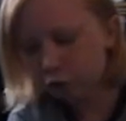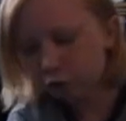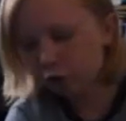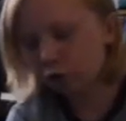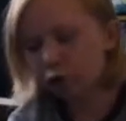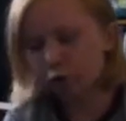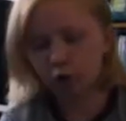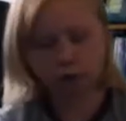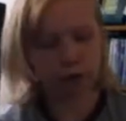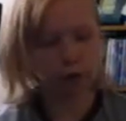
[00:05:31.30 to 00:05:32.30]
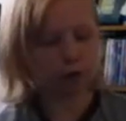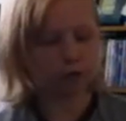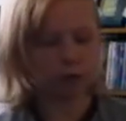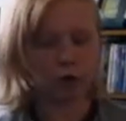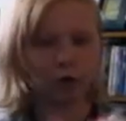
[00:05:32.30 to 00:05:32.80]
Socks. So
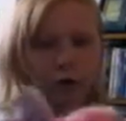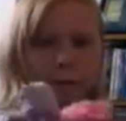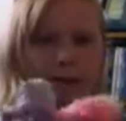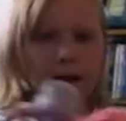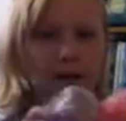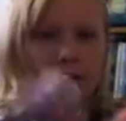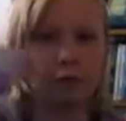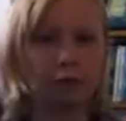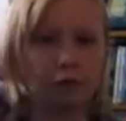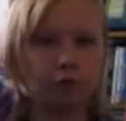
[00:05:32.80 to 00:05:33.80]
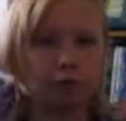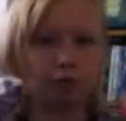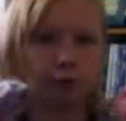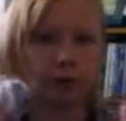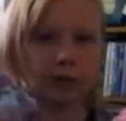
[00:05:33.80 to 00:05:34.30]
I've got two pairs of the
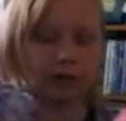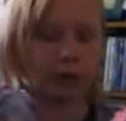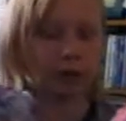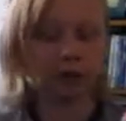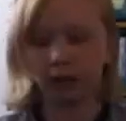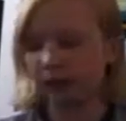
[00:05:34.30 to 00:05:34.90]
fluorescent